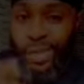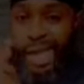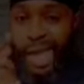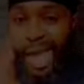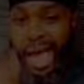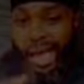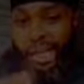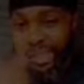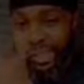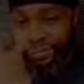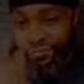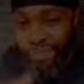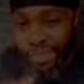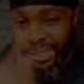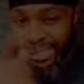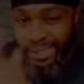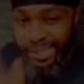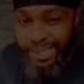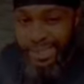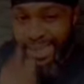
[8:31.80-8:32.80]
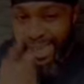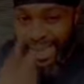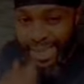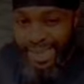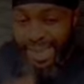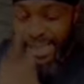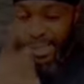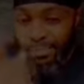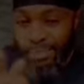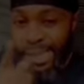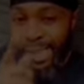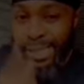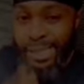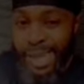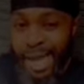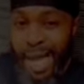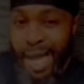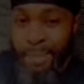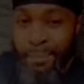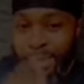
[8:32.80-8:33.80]
Allery Millionaire, that's my
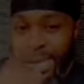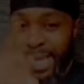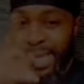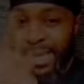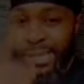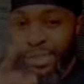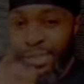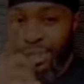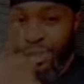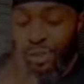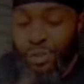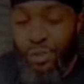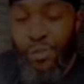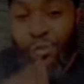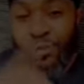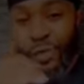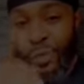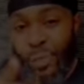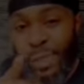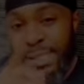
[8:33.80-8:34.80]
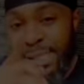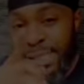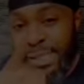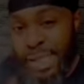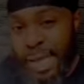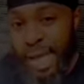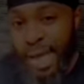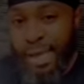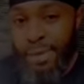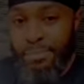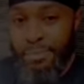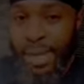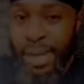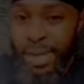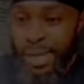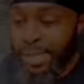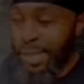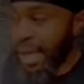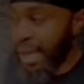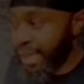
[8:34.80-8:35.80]
guy, man. He's the truth. He wasn't lying,
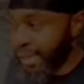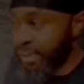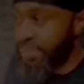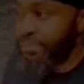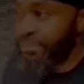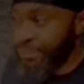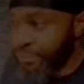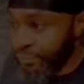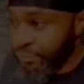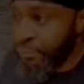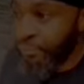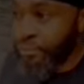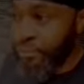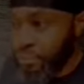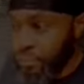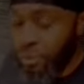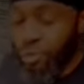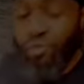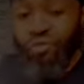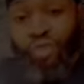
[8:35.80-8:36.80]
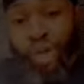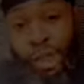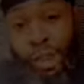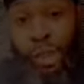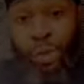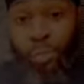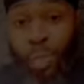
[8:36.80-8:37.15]
man. Like, really